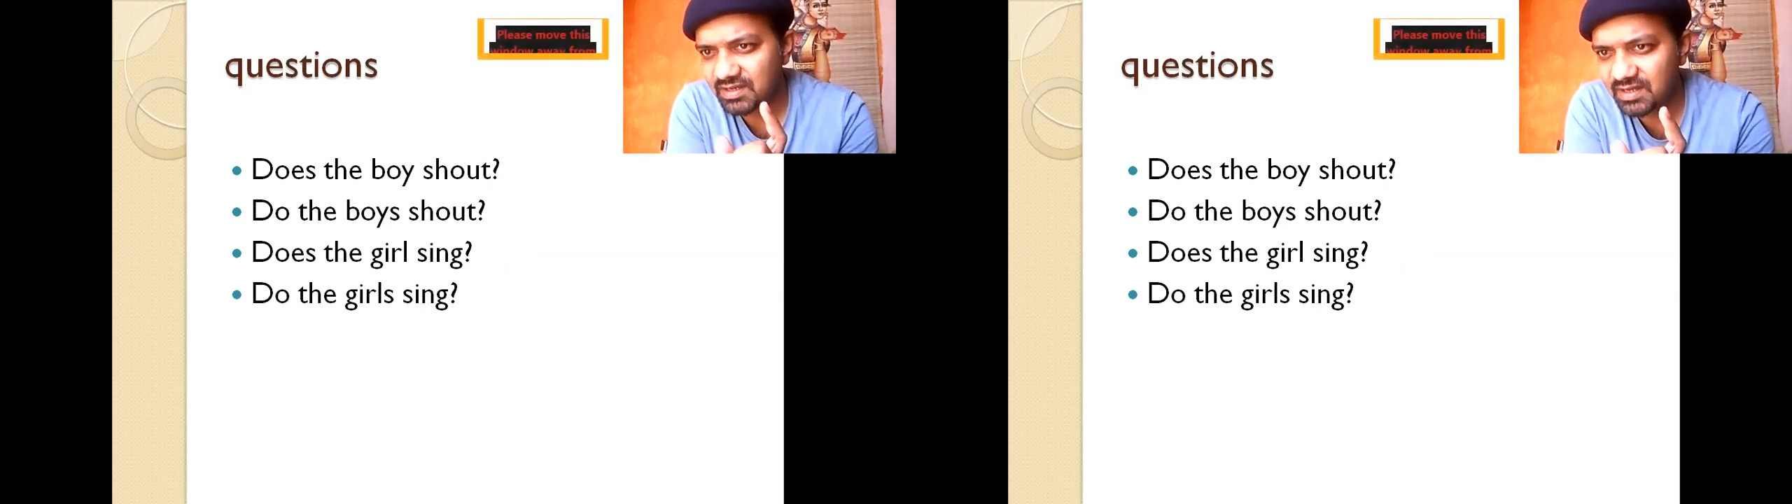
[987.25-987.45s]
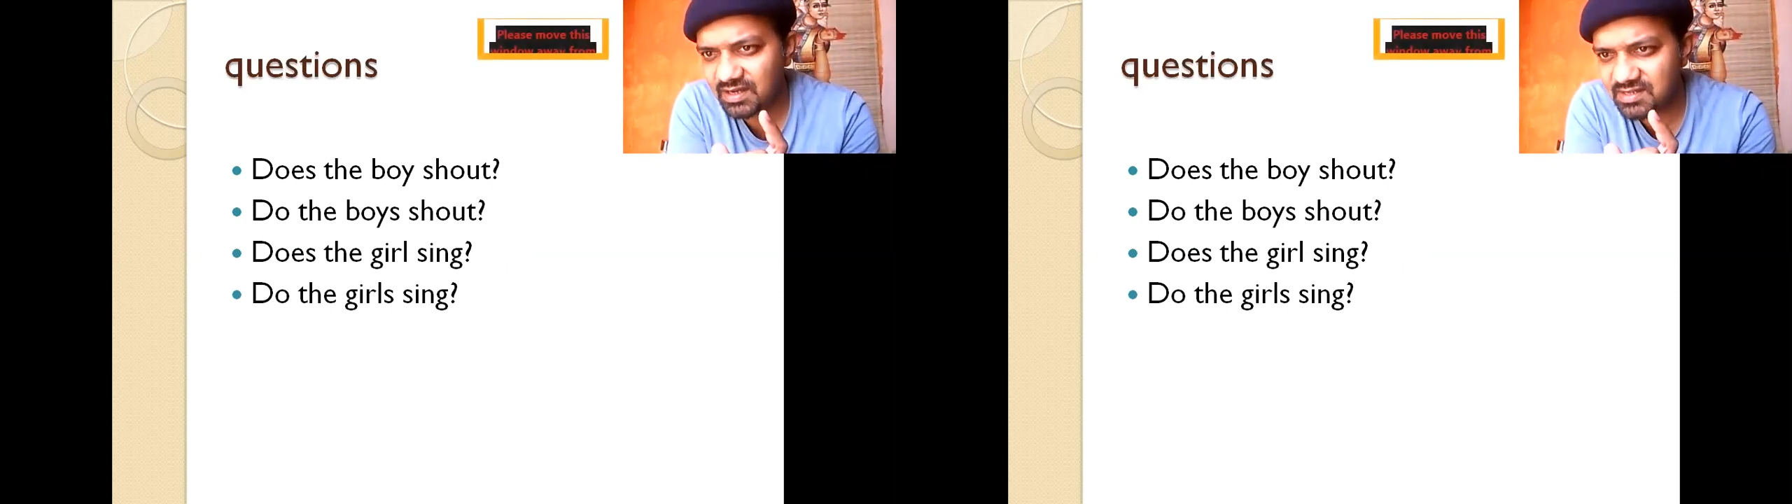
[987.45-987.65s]

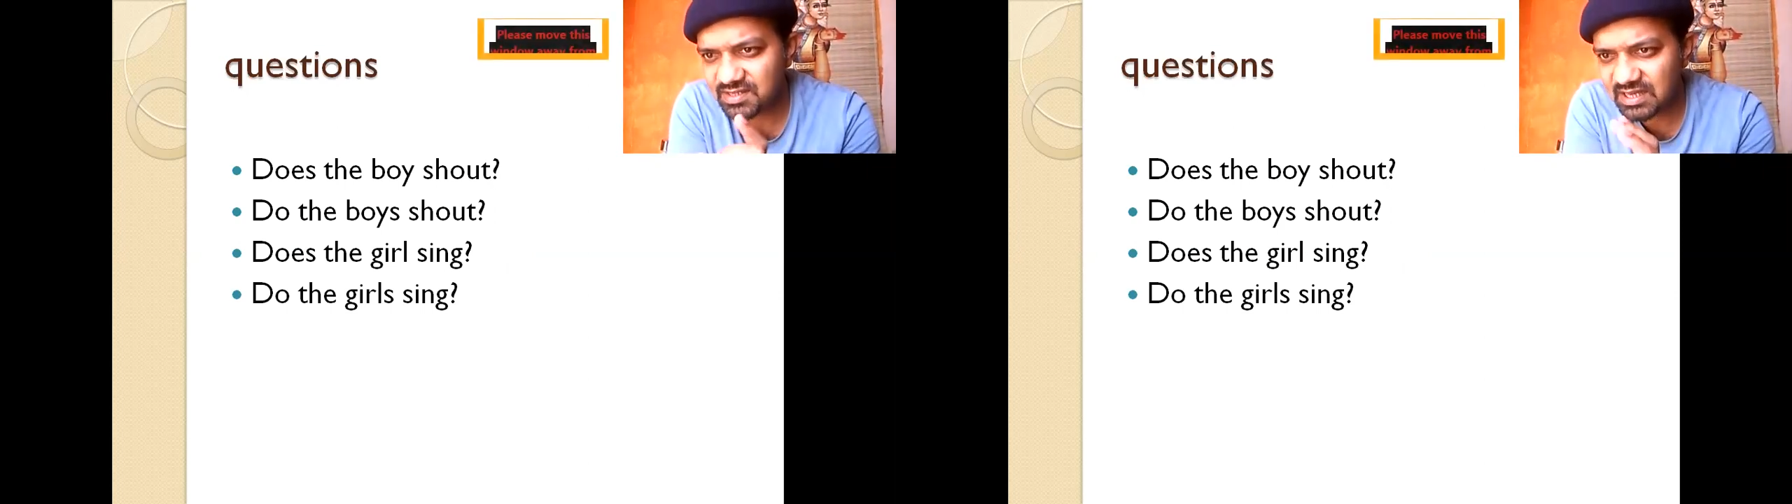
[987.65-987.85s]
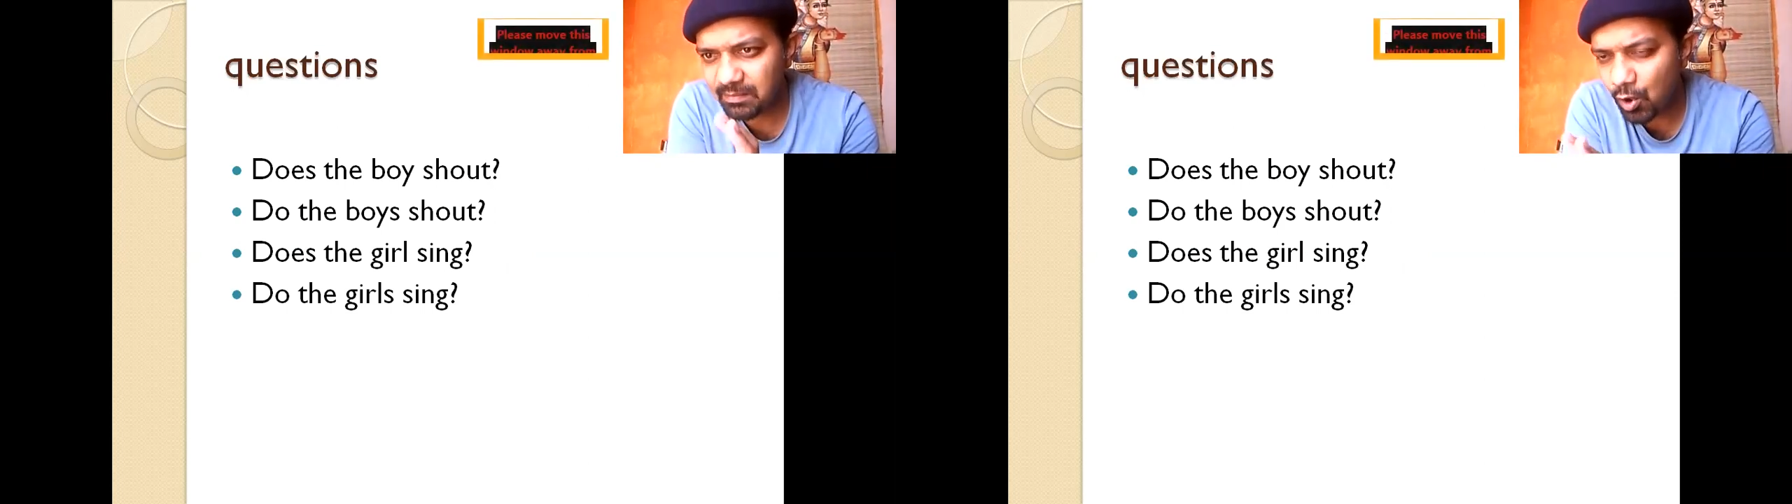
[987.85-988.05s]
Does
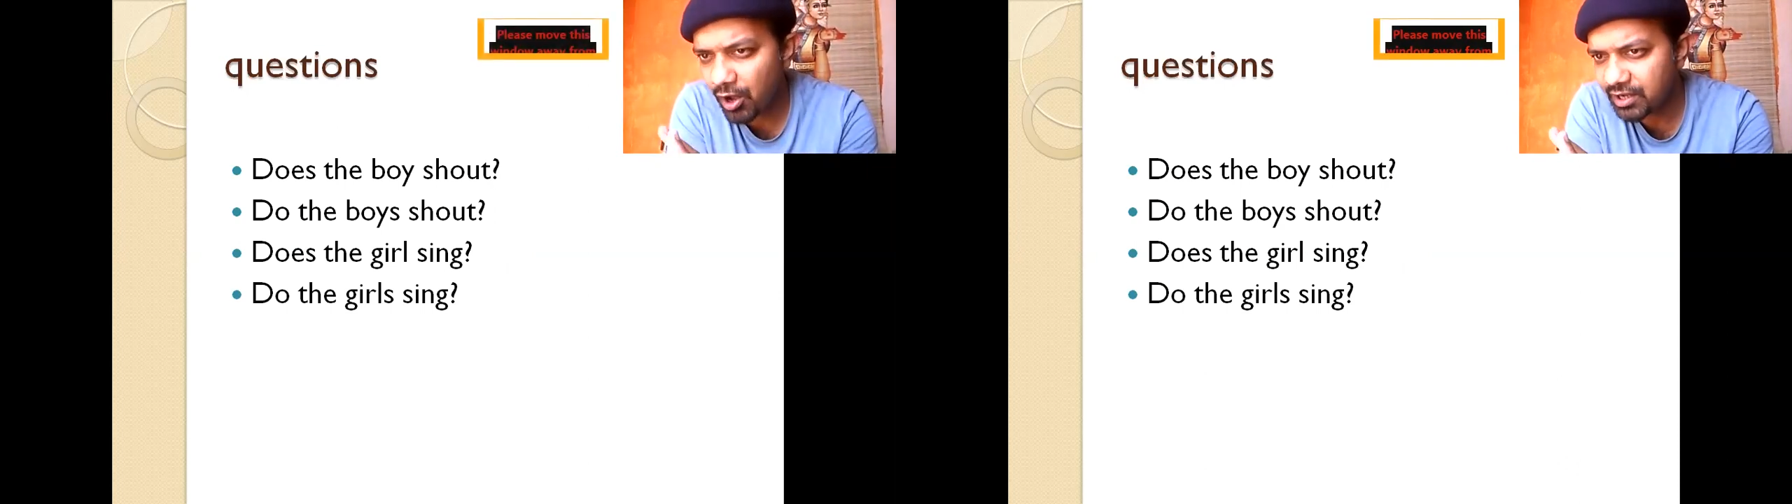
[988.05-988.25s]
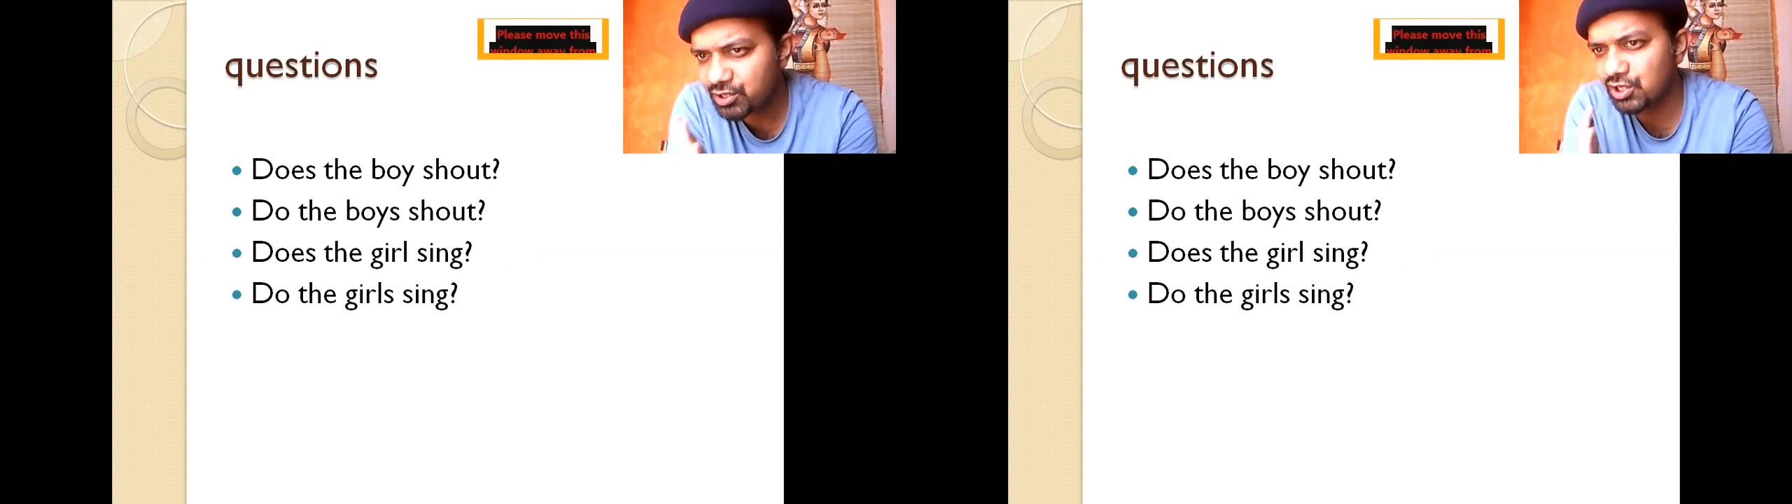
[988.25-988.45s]
the
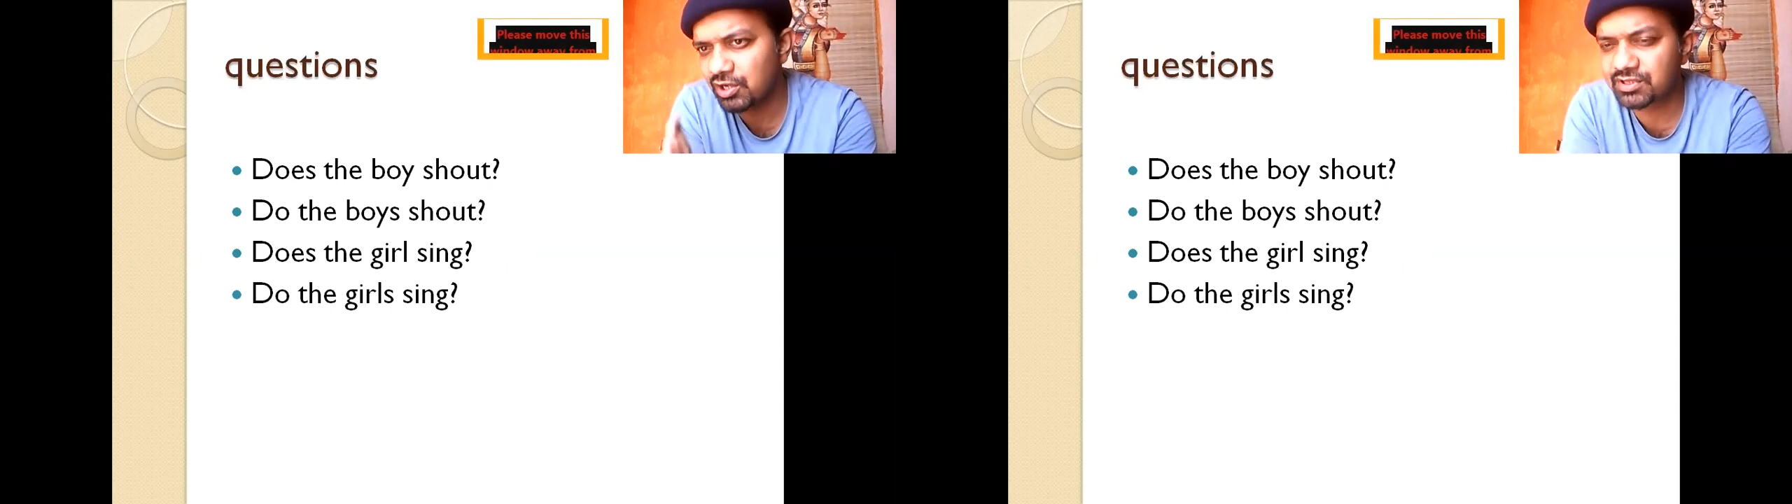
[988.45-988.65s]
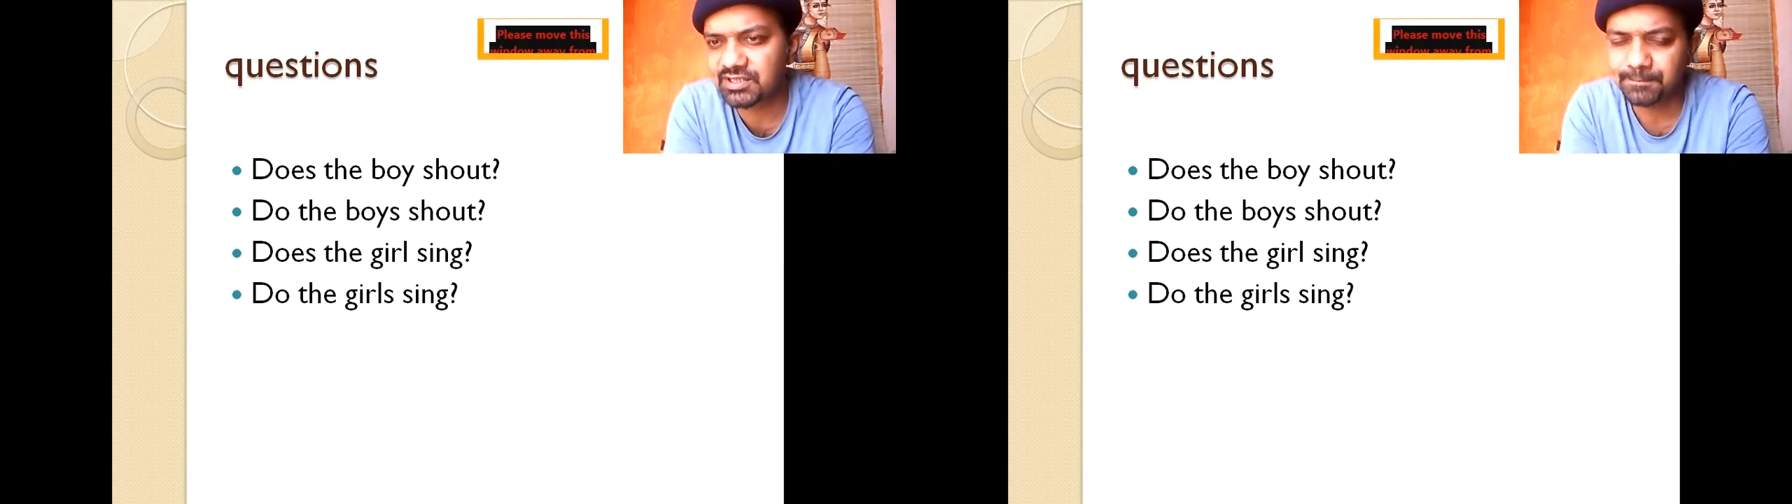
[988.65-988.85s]
boy
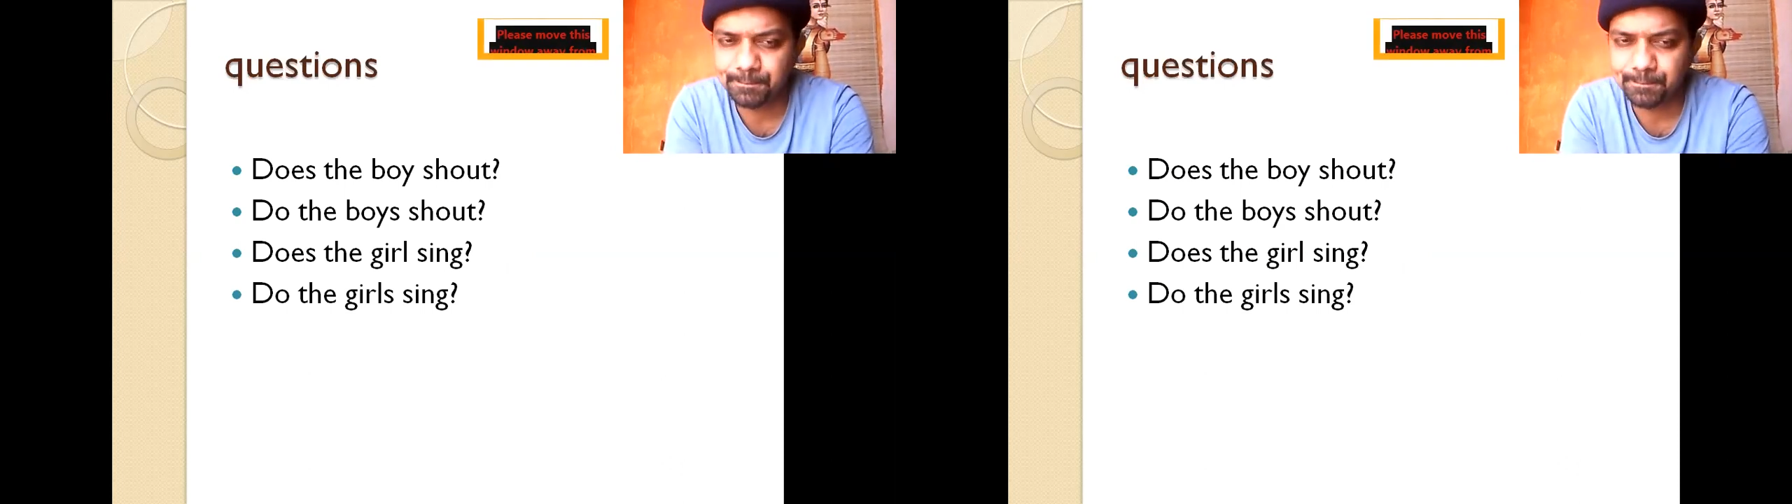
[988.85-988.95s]
shout?